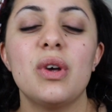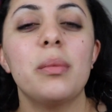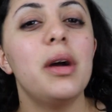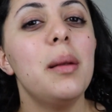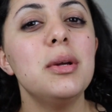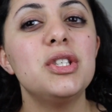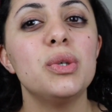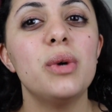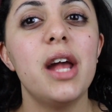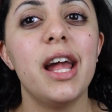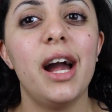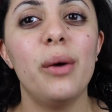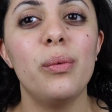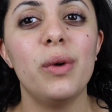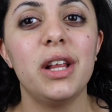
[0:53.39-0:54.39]
So I'm gonna be
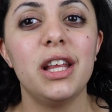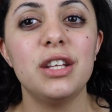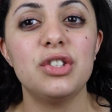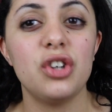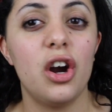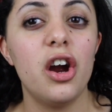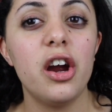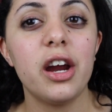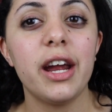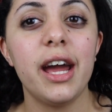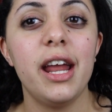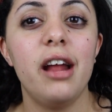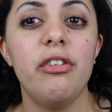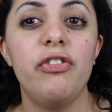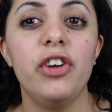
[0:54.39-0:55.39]
doing a really dark
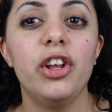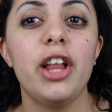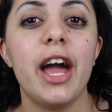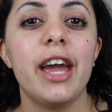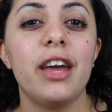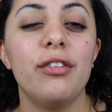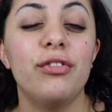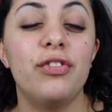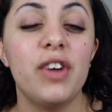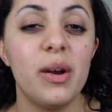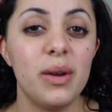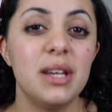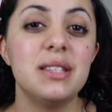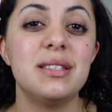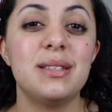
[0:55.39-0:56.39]
and I feel like
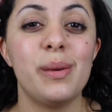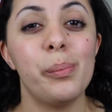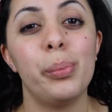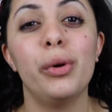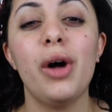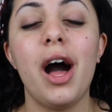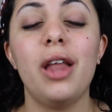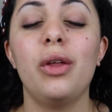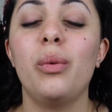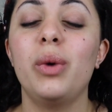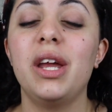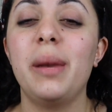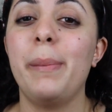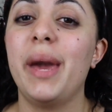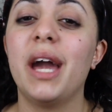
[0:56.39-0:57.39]
very simple
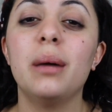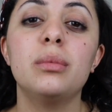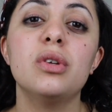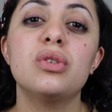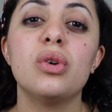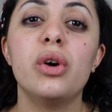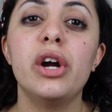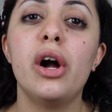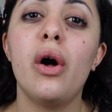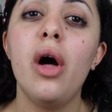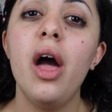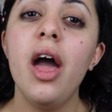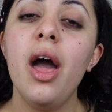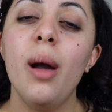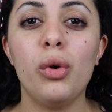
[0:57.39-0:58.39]
Halloween makeup tutorial,